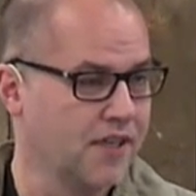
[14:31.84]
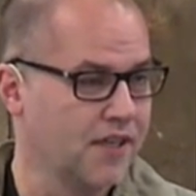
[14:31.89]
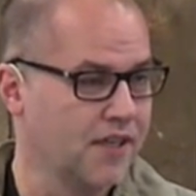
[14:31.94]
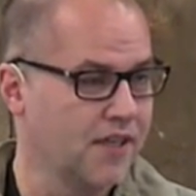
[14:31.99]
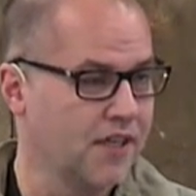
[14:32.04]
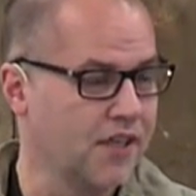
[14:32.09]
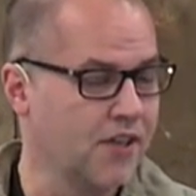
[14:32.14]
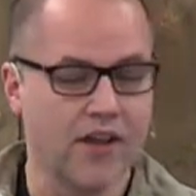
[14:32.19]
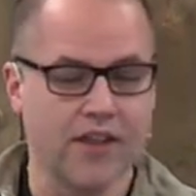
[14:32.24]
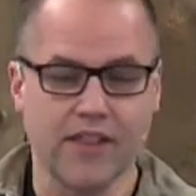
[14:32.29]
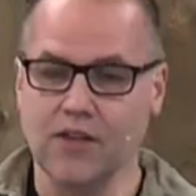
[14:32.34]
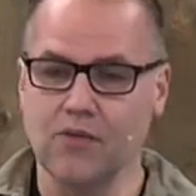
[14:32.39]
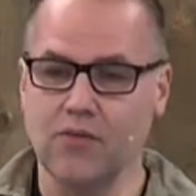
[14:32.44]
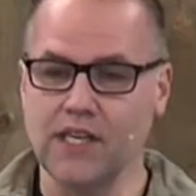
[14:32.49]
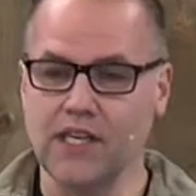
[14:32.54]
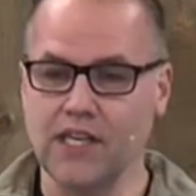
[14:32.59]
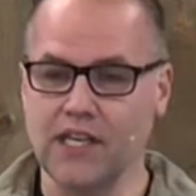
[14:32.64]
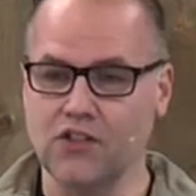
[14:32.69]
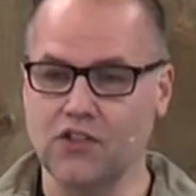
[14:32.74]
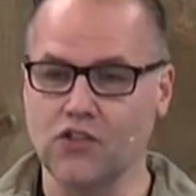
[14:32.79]
You know, I think we
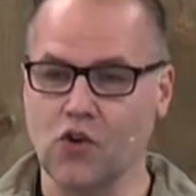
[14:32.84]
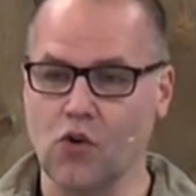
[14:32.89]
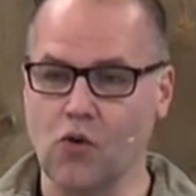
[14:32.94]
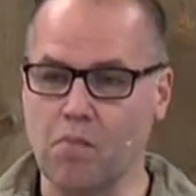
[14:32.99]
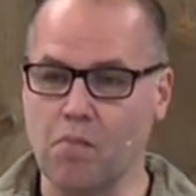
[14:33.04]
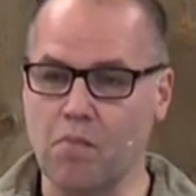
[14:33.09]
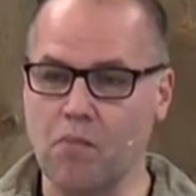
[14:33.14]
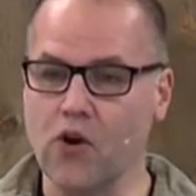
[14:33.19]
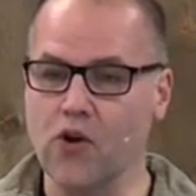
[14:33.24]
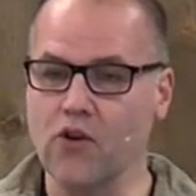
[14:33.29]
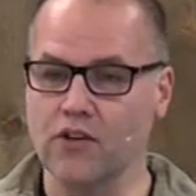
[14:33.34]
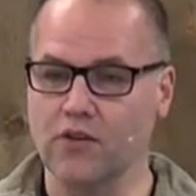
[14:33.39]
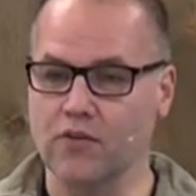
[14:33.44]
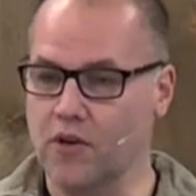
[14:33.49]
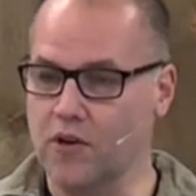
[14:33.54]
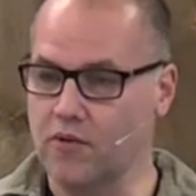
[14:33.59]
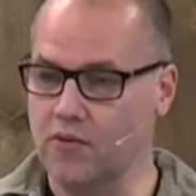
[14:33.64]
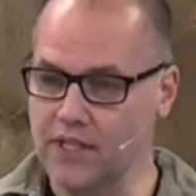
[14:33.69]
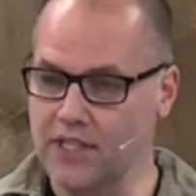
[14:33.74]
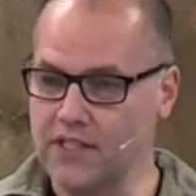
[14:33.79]
get so burdened
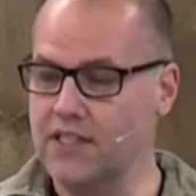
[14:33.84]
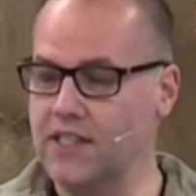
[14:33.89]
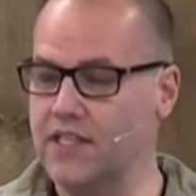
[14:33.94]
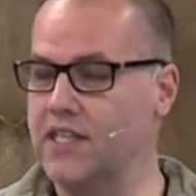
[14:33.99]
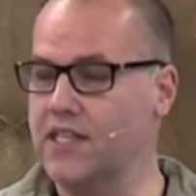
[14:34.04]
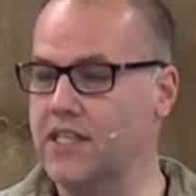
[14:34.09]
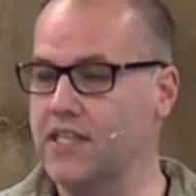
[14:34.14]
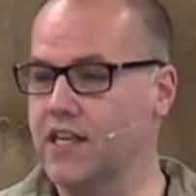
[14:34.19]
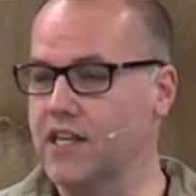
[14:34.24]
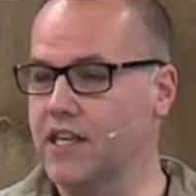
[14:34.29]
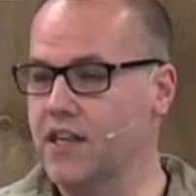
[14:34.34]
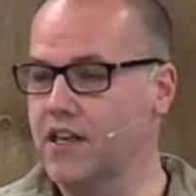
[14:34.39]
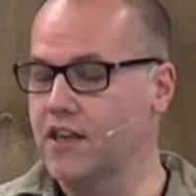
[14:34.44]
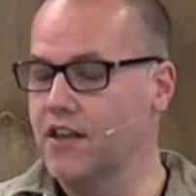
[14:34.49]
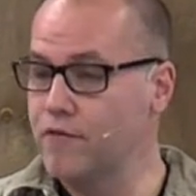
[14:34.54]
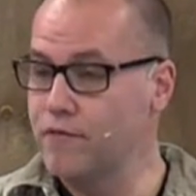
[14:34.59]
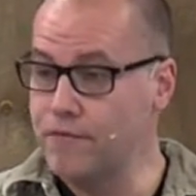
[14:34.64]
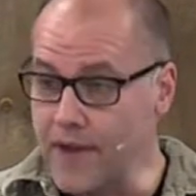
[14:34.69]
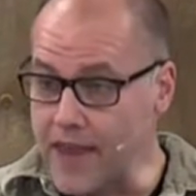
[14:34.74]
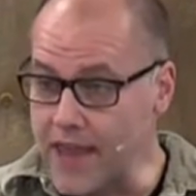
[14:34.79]
when we see
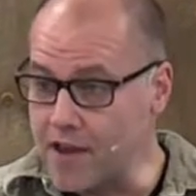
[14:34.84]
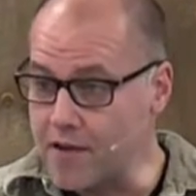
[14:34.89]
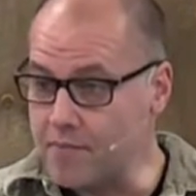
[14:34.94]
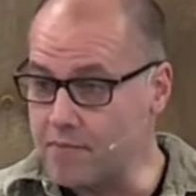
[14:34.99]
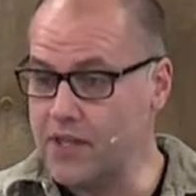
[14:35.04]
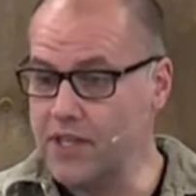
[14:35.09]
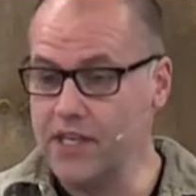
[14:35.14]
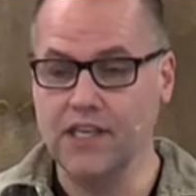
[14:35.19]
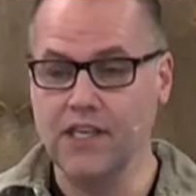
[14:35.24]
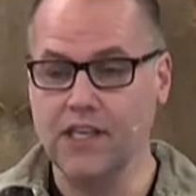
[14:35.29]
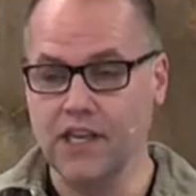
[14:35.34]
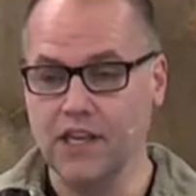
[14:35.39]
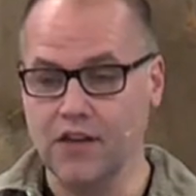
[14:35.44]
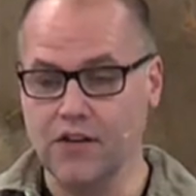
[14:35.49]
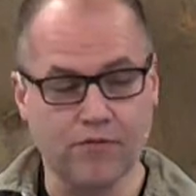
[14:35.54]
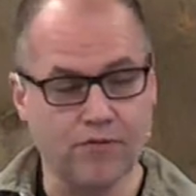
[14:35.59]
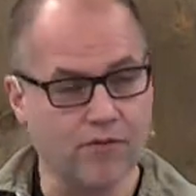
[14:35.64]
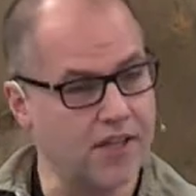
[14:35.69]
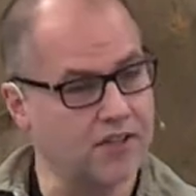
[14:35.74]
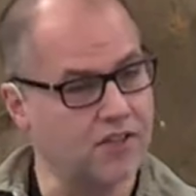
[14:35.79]
family and
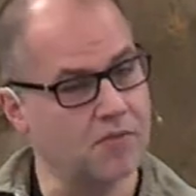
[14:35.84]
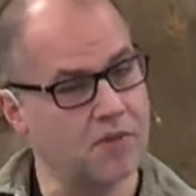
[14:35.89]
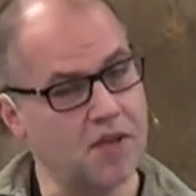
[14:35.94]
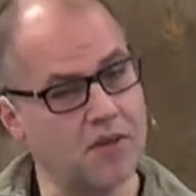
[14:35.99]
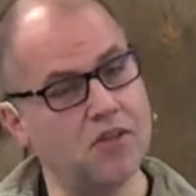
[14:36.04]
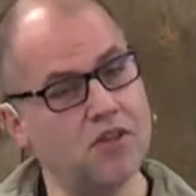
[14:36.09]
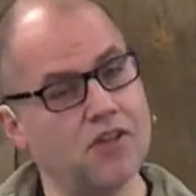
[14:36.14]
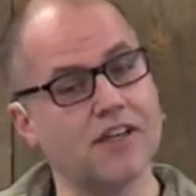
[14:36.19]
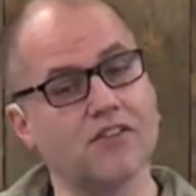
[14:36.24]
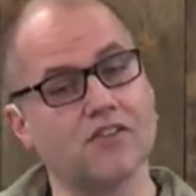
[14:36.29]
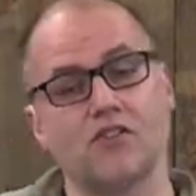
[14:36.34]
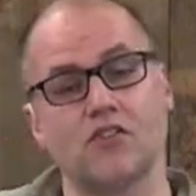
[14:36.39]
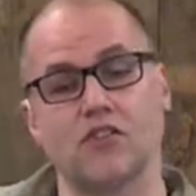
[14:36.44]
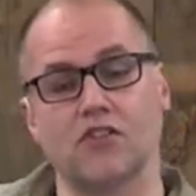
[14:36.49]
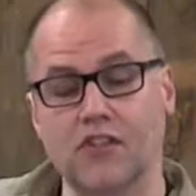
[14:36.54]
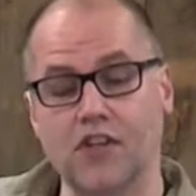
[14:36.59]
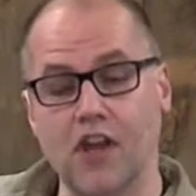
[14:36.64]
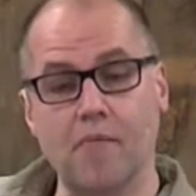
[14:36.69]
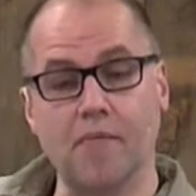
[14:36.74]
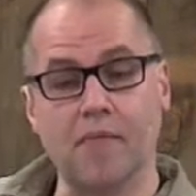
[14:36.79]
friends, and maybe you guys are
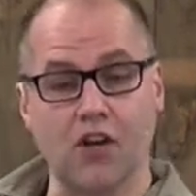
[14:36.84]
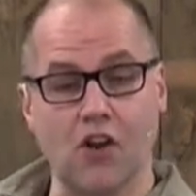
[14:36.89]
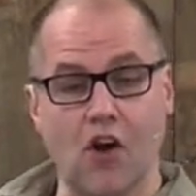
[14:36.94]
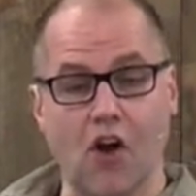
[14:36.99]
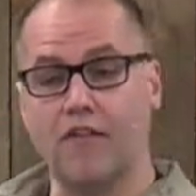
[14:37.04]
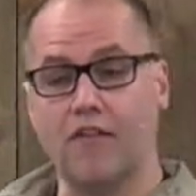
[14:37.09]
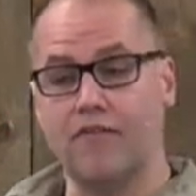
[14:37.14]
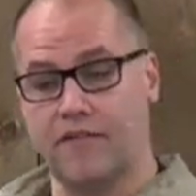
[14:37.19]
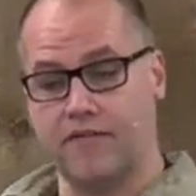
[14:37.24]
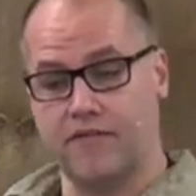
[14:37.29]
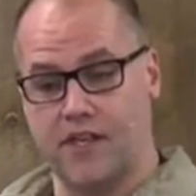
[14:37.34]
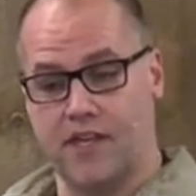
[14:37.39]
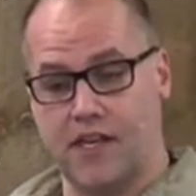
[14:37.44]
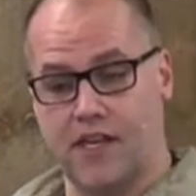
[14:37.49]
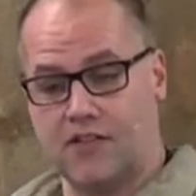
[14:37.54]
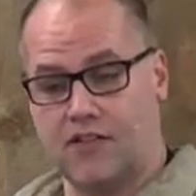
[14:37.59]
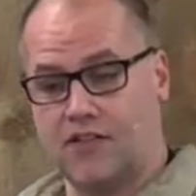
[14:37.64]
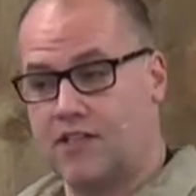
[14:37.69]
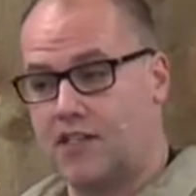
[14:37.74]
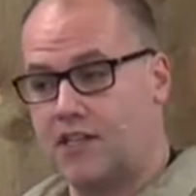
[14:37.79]
just coming off of
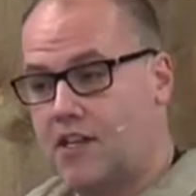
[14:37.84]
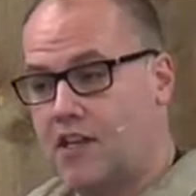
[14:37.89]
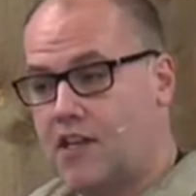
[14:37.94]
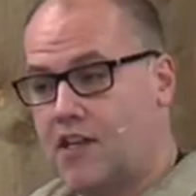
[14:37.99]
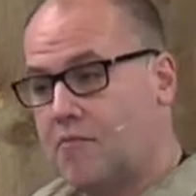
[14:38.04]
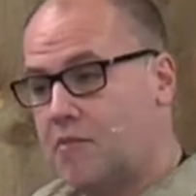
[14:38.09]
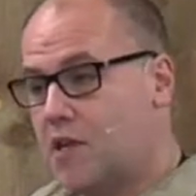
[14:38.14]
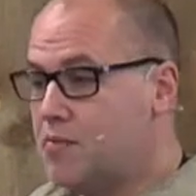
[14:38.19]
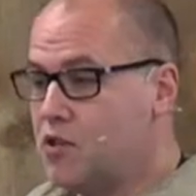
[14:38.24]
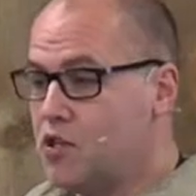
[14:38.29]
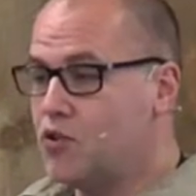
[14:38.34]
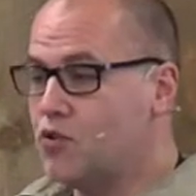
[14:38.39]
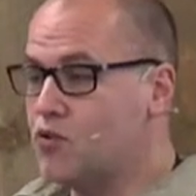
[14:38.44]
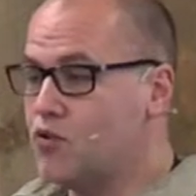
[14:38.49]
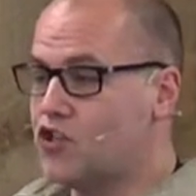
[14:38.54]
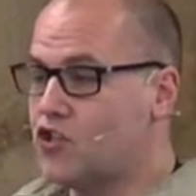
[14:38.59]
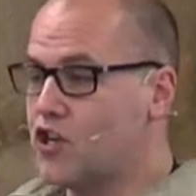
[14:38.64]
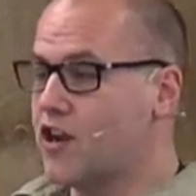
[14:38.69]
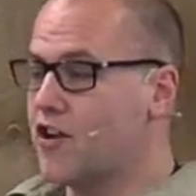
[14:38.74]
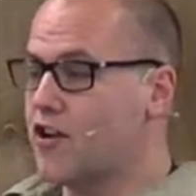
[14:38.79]
this. Maybe you
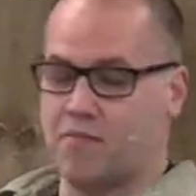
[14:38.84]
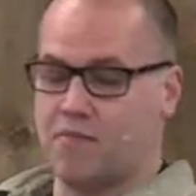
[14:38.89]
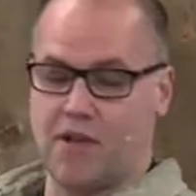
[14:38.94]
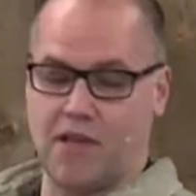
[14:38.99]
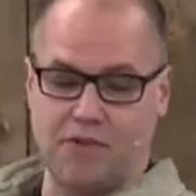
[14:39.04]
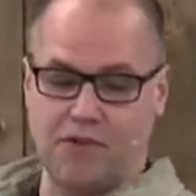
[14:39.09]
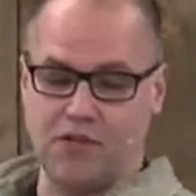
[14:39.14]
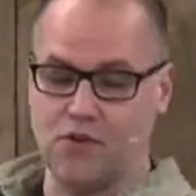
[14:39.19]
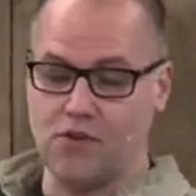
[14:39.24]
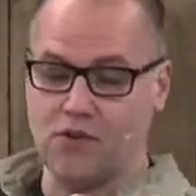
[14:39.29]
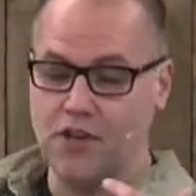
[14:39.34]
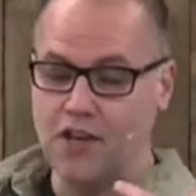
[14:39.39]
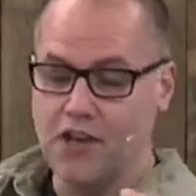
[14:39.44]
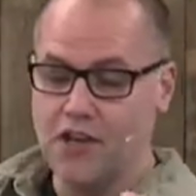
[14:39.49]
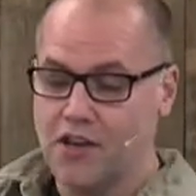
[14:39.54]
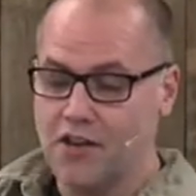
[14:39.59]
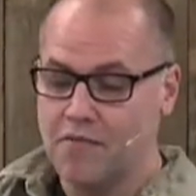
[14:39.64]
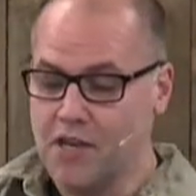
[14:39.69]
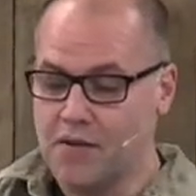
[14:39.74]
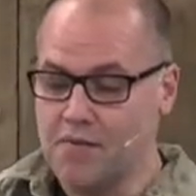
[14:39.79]
shared, maybe you,
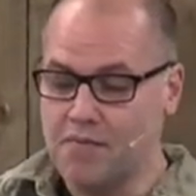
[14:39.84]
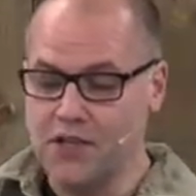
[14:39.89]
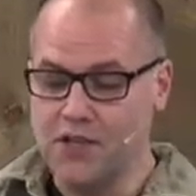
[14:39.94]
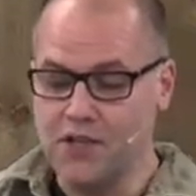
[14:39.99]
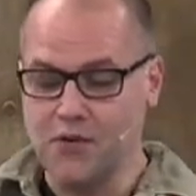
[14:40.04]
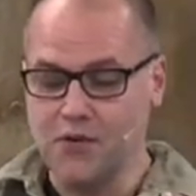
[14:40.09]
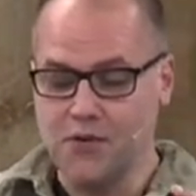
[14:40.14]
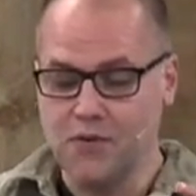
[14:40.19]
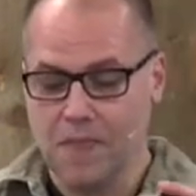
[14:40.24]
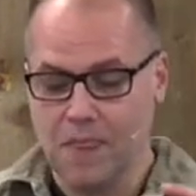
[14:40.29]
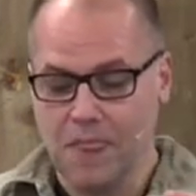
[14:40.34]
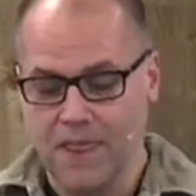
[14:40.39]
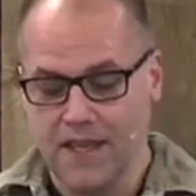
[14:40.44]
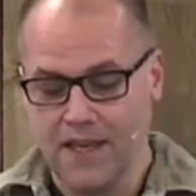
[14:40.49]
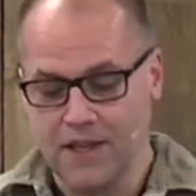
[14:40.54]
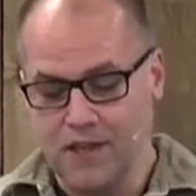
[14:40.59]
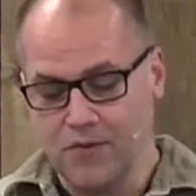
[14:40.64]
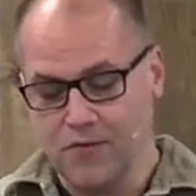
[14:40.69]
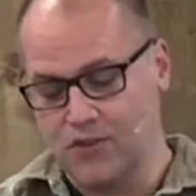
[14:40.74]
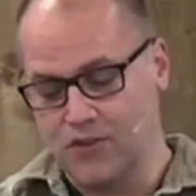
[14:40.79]

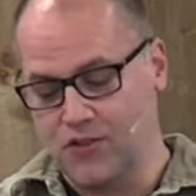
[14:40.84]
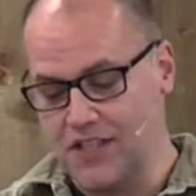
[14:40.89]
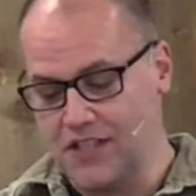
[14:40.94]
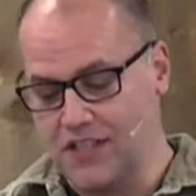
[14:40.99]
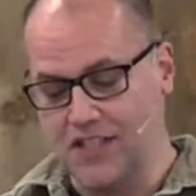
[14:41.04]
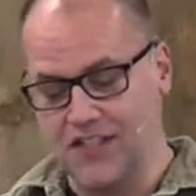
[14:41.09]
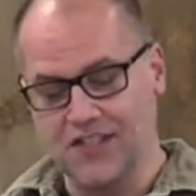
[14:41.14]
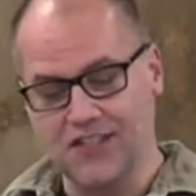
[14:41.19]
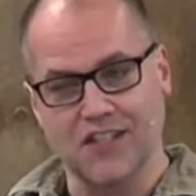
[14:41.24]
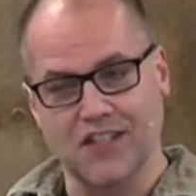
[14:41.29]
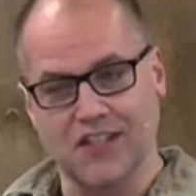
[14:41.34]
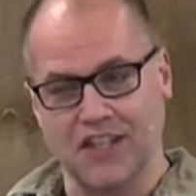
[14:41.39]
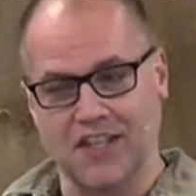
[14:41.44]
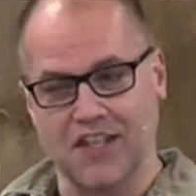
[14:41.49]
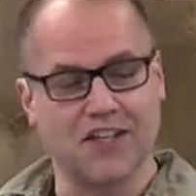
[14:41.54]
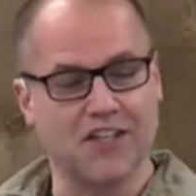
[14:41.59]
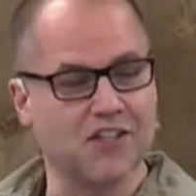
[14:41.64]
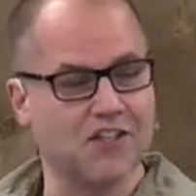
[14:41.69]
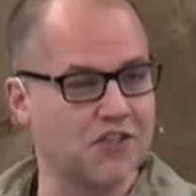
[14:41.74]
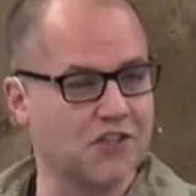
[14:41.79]
and we'll see this in
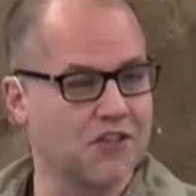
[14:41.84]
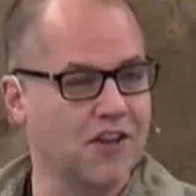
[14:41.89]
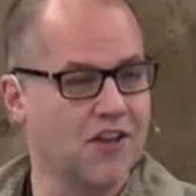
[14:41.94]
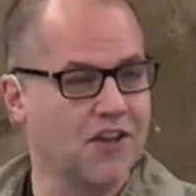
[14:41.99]
his